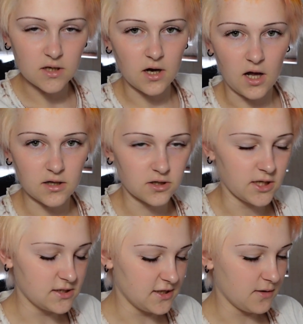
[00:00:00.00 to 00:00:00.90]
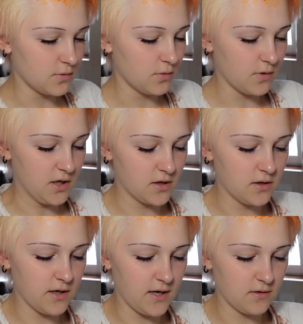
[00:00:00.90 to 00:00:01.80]
color gets
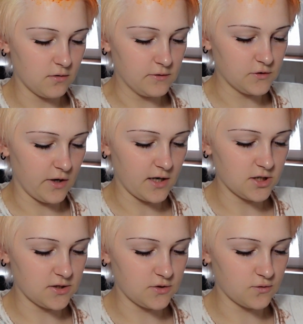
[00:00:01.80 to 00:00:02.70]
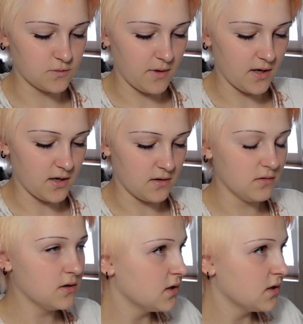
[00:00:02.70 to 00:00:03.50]
everywhere, and also I just use my